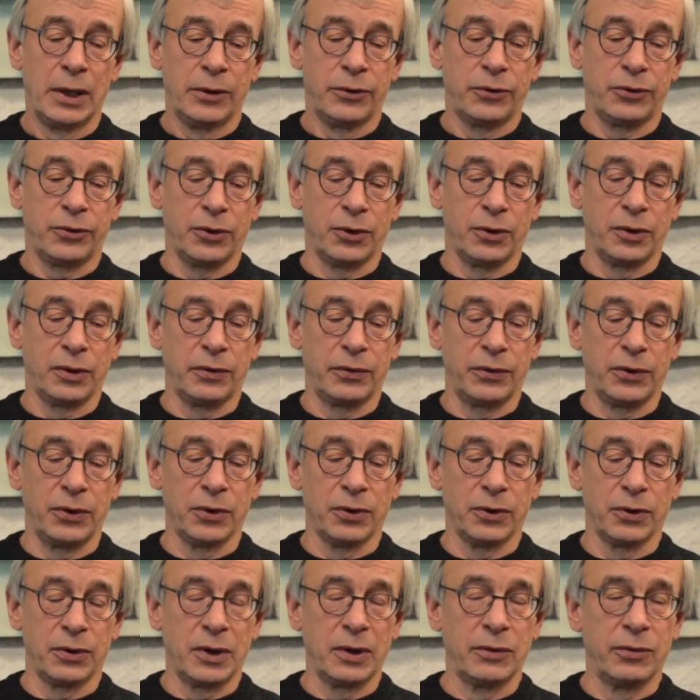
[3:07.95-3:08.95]
So if
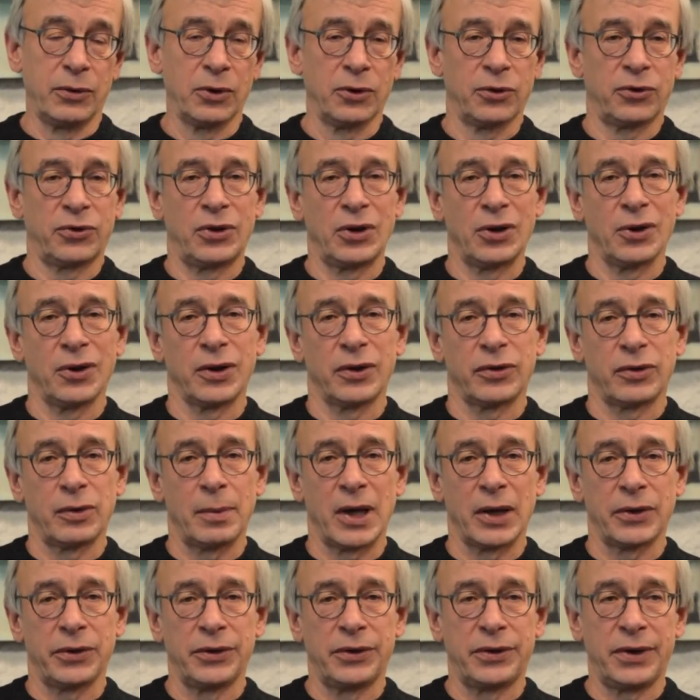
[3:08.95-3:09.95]
you're serious
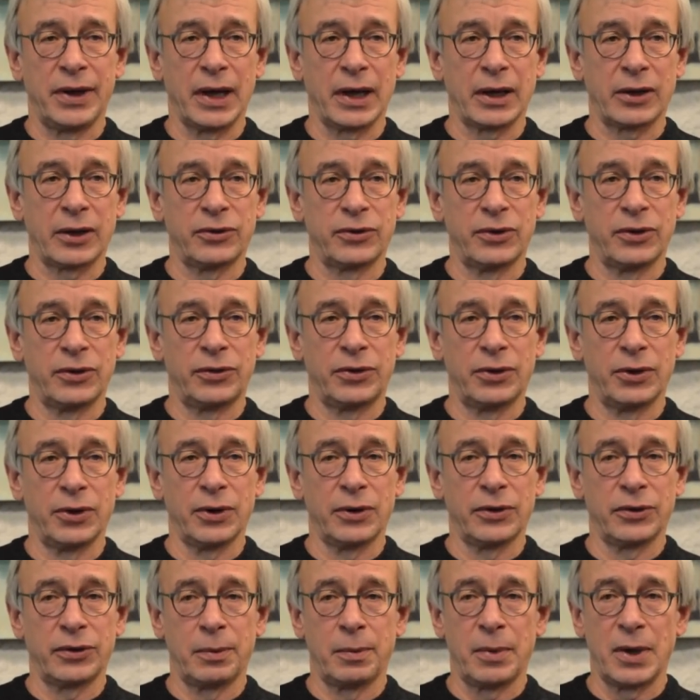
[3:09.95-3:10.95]
about the text and
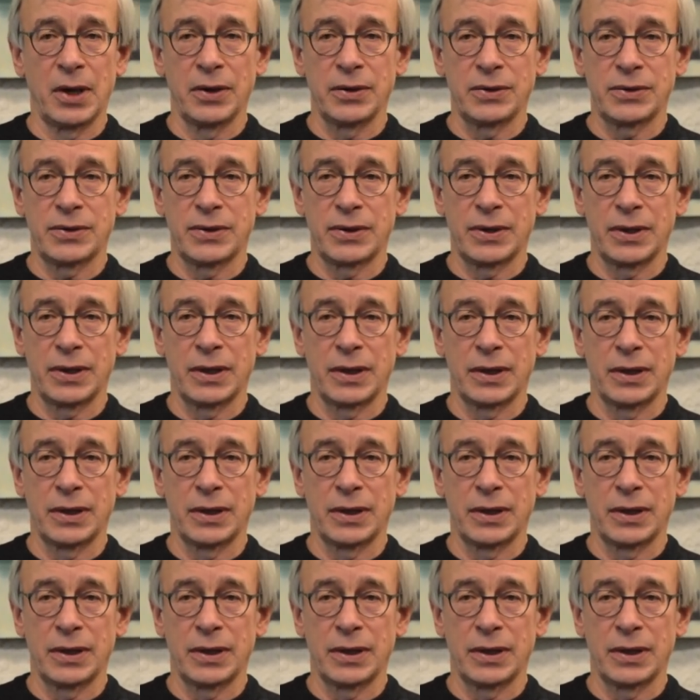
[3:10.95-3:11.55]
serious about